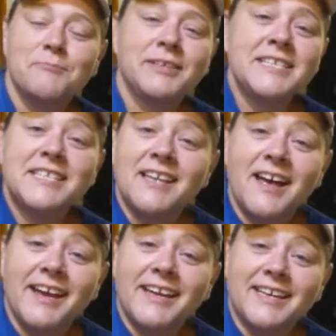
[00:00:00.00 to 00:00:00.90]
Please
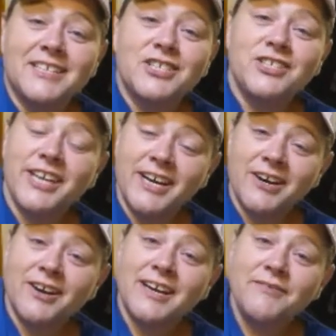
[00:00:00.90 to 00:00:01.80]
like and
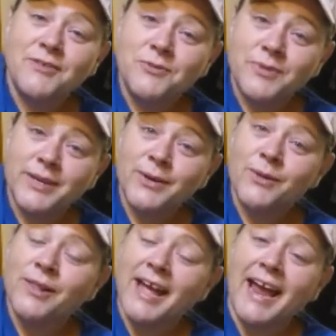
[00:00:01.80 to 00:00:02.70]
share if you
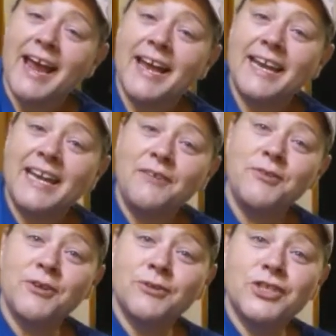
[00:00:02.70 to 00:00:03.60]
will. And
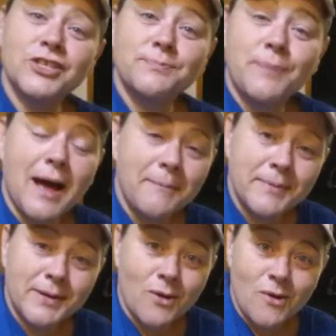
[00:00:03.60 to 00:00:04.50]
if you're just
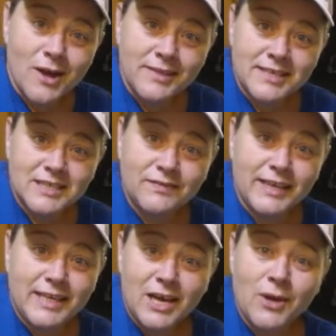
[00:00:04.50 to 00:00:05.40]
popping on this
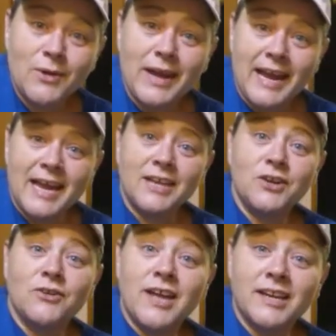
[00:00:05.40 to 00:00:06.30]
video
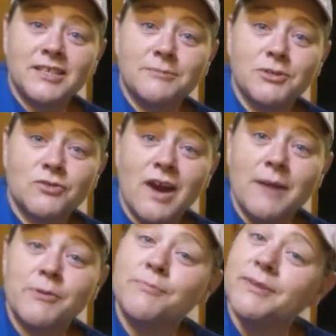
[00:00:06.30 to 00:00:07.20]
and you're not a
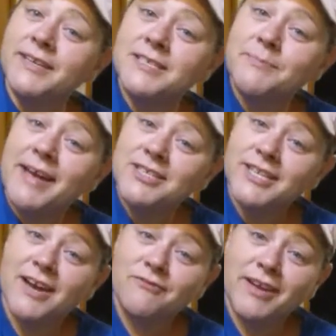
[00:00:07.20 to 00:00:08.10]
subscriber, please mash
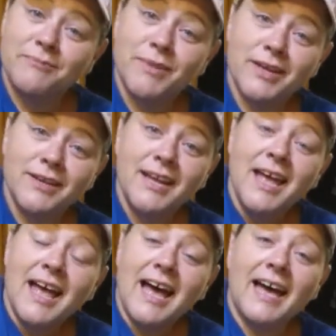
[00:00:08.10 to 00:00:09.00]
that red button.
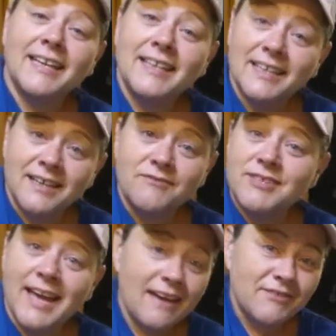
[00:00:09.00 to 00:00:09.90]
I'd
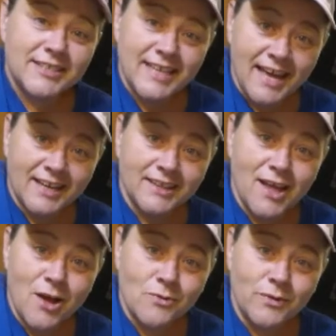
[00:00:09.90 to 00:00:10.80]
love to have you tag
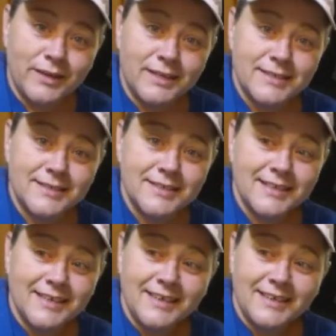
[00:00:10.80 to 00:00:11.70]
along with us.